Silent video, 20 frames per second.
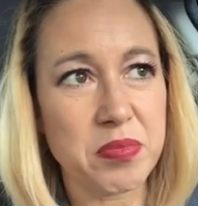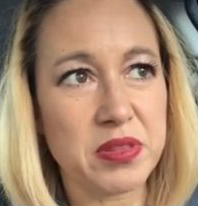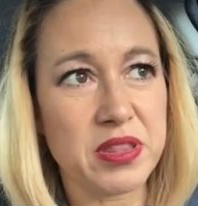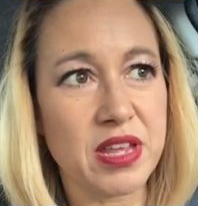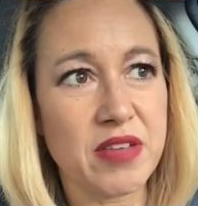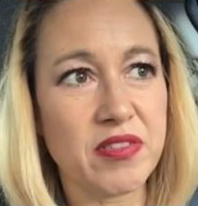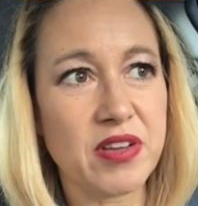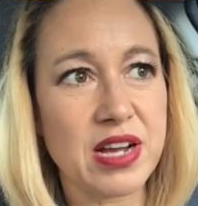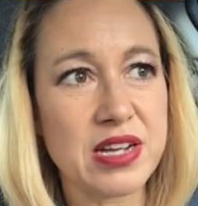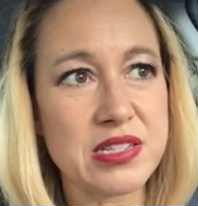but
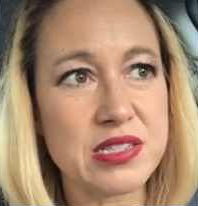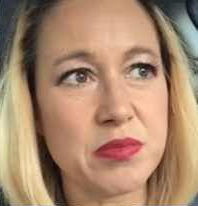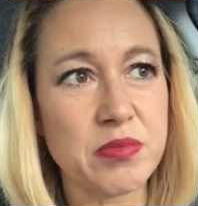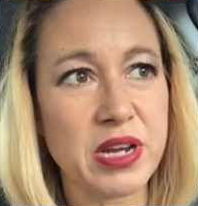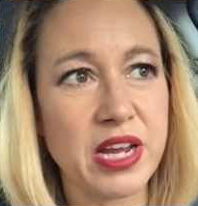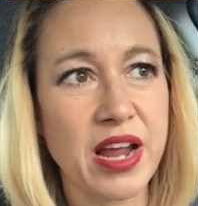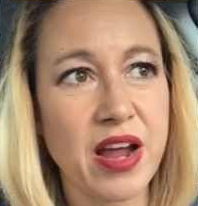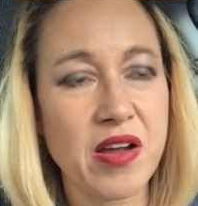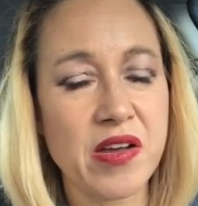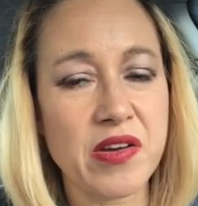they've got
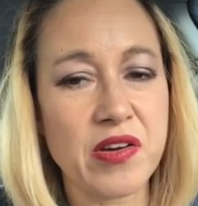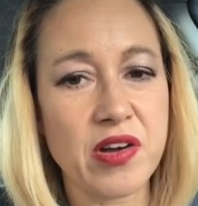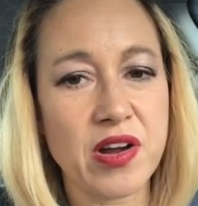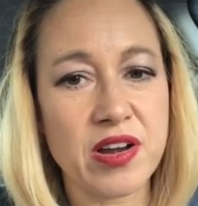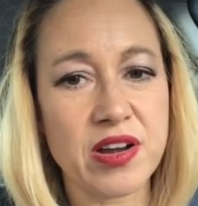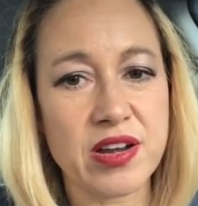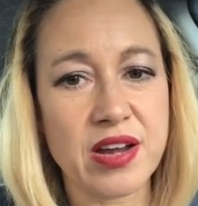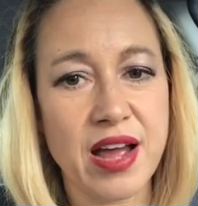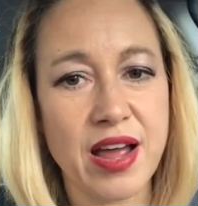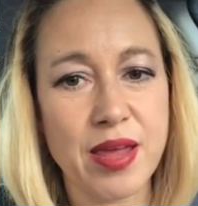somebody out here
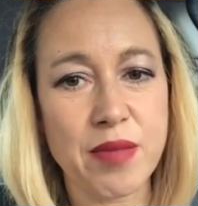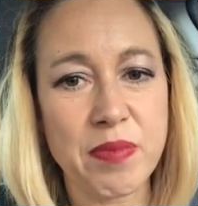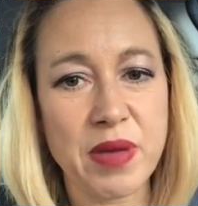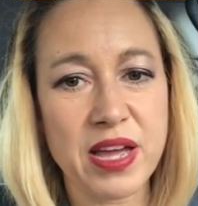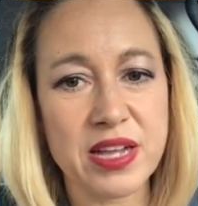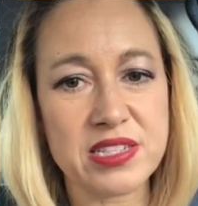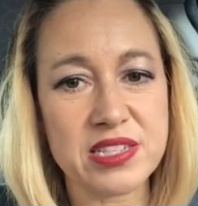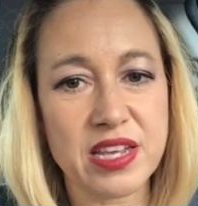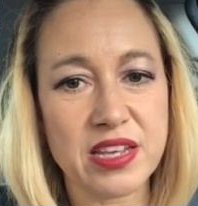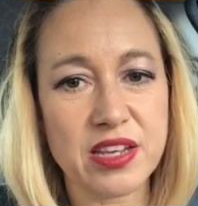on an
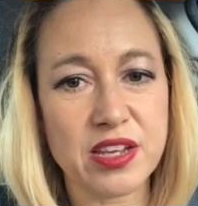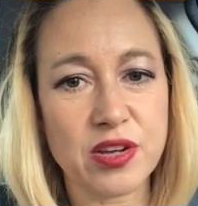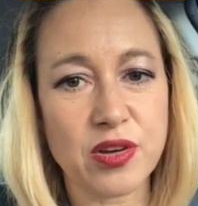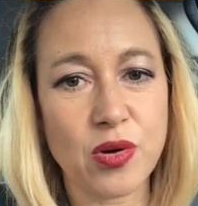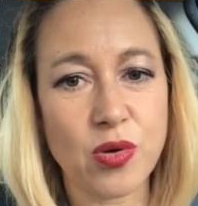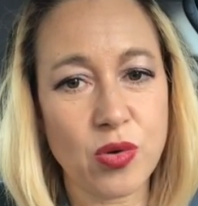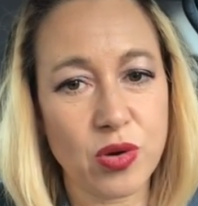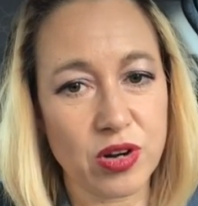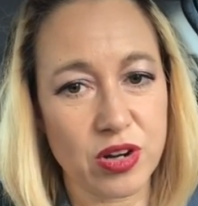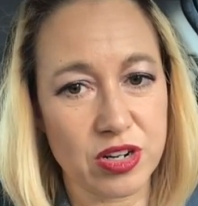iPad taking
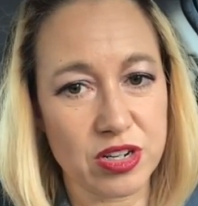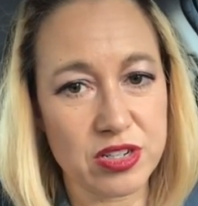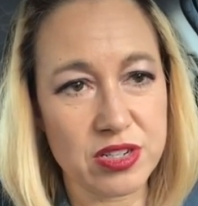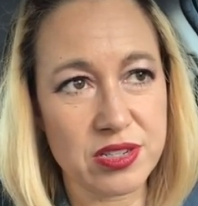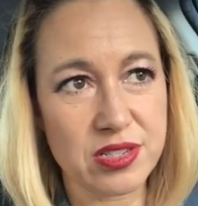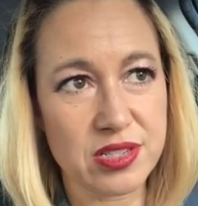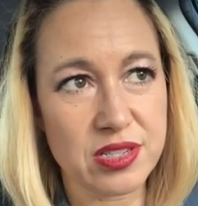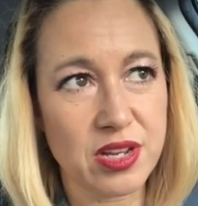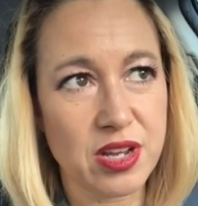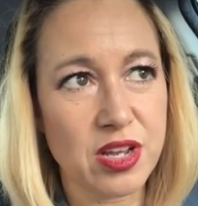
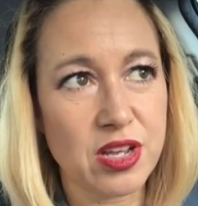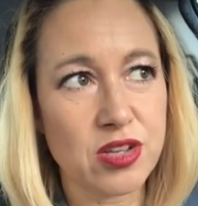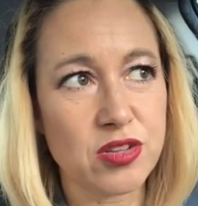orders.